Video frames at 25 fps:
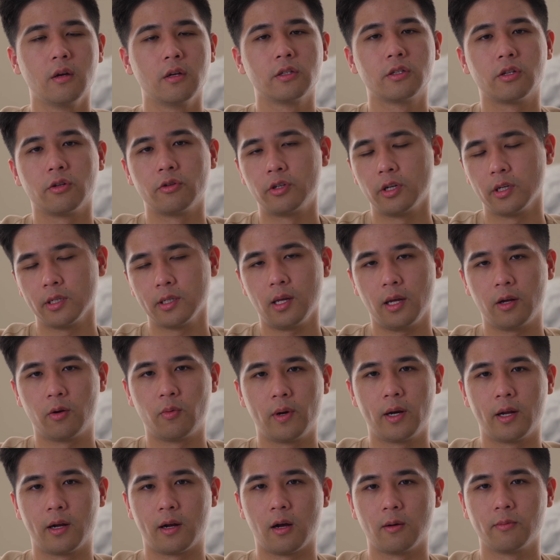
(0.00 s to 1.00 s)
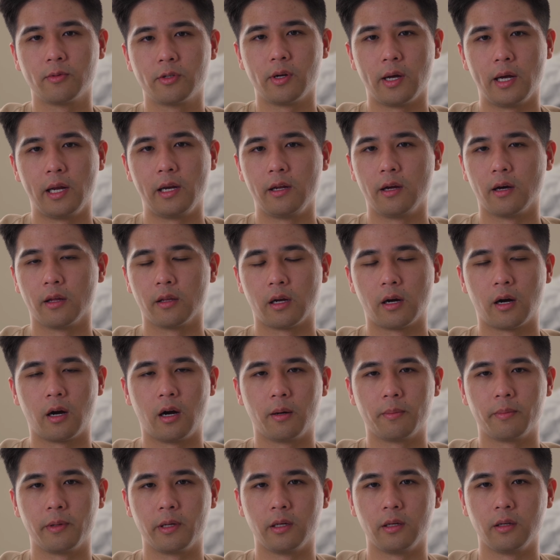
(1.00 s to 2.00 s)
So just like when it comes to any other
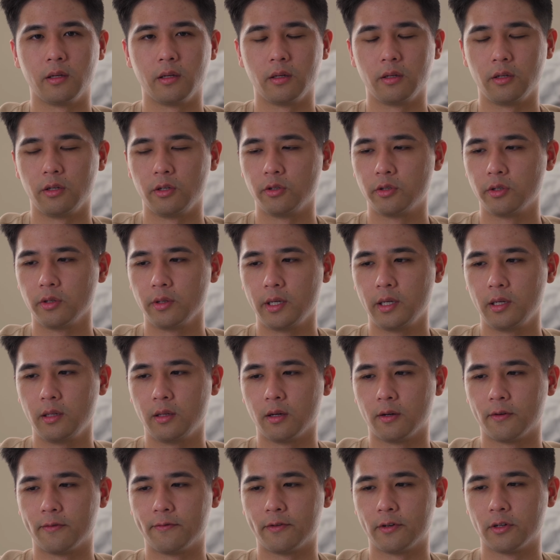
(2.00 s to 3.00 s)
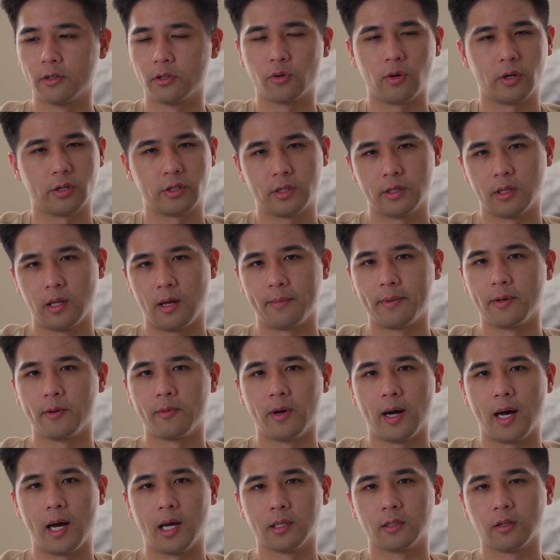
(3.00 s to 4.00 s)
hobby, usually the first question that
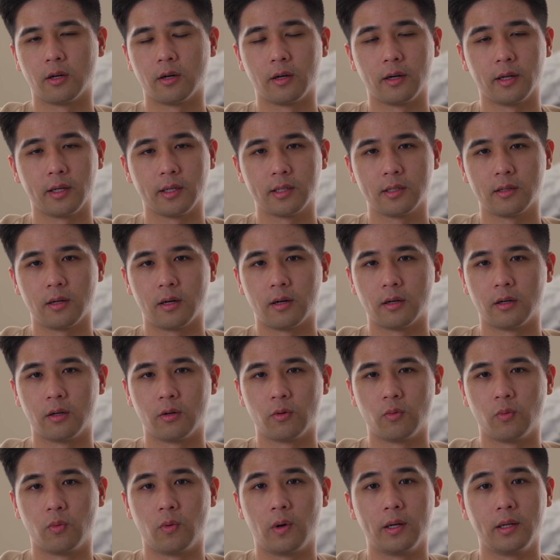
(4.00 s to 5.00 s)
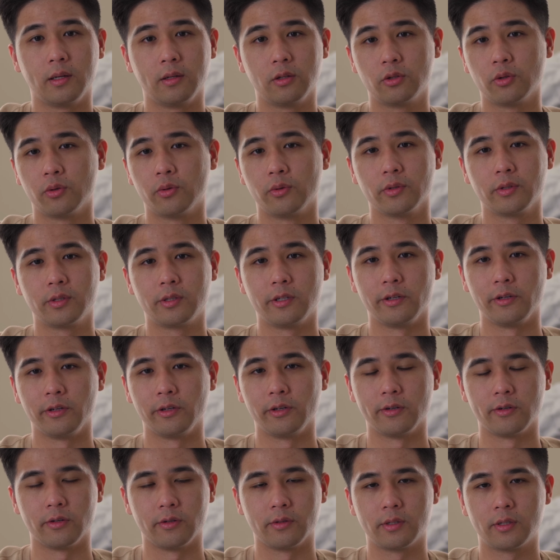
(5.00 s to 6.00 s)
people ask artists are, what tools do you
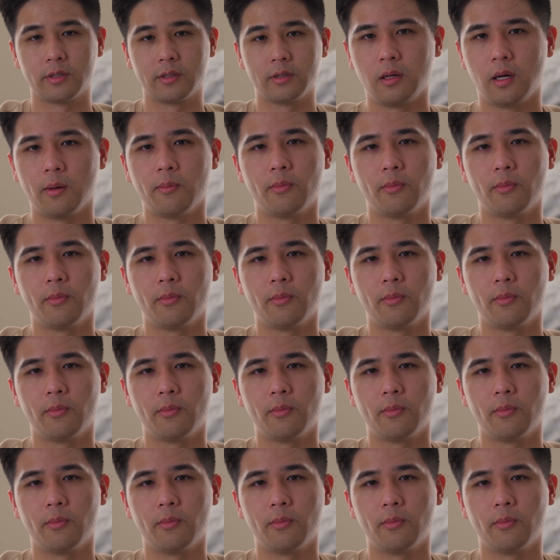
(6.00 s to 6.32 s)
use?